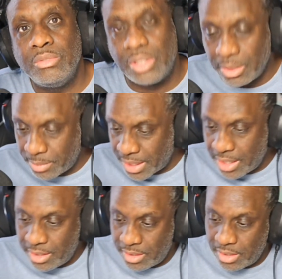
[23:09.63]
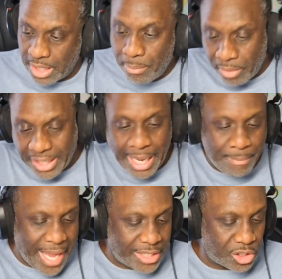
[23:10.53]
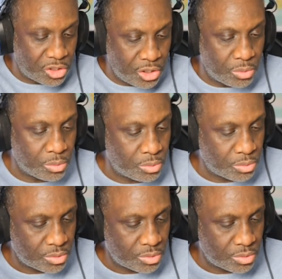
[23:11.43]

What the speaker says: You see what I'm saying? They're bringing that back to you.